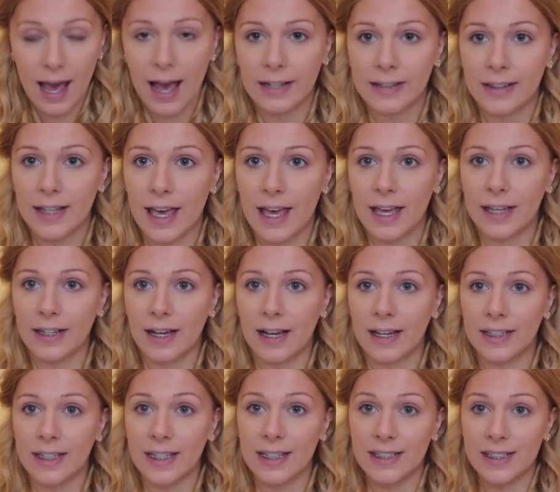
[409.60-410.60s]
And then
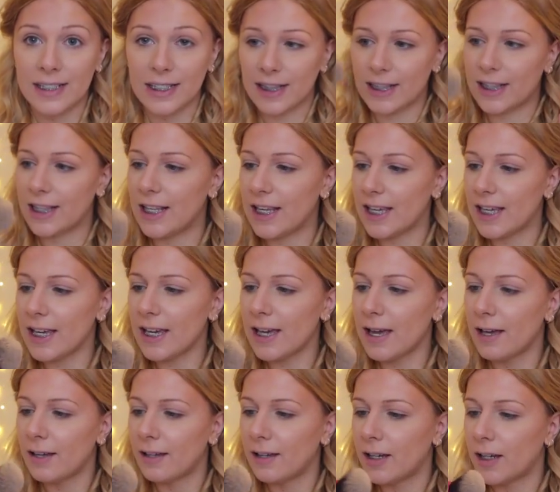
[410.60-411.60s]
I get
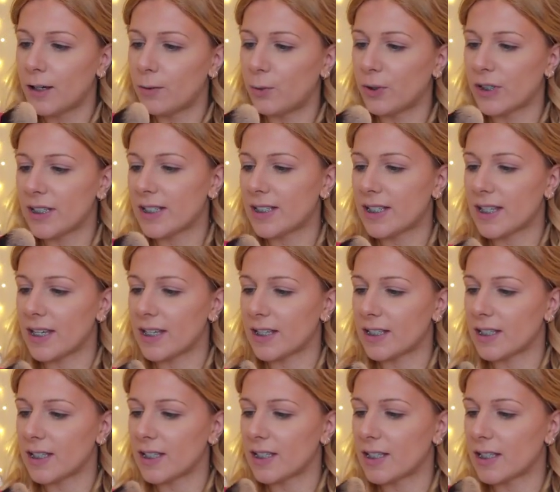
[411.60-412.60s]
the, what is
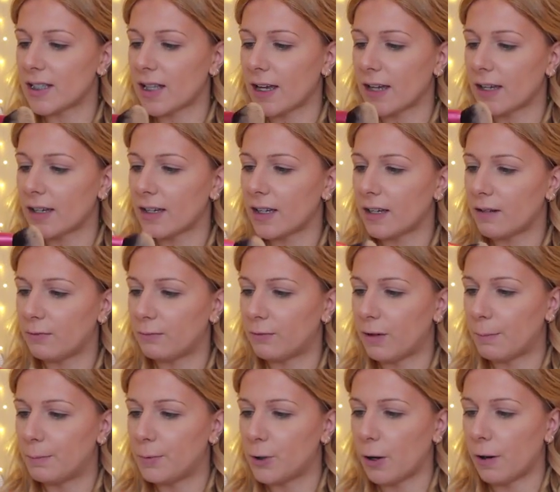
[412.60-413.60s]
this? This is like
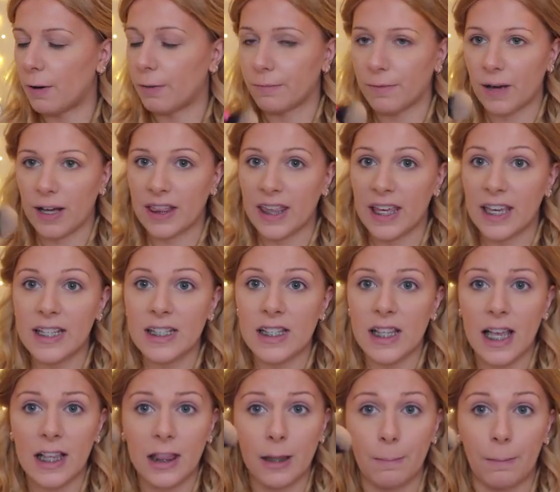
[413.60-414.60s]
rubbed off. I think
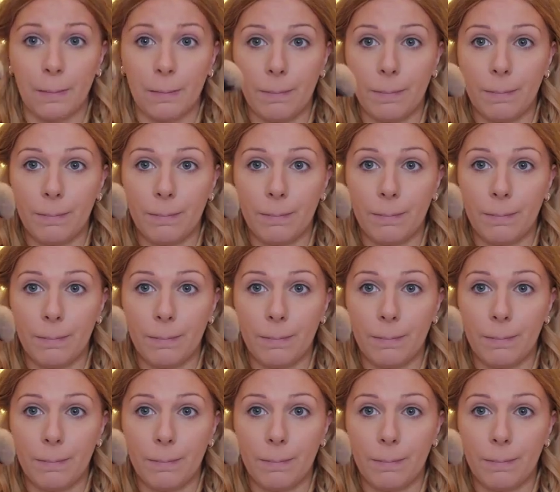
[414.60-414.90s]
it's like the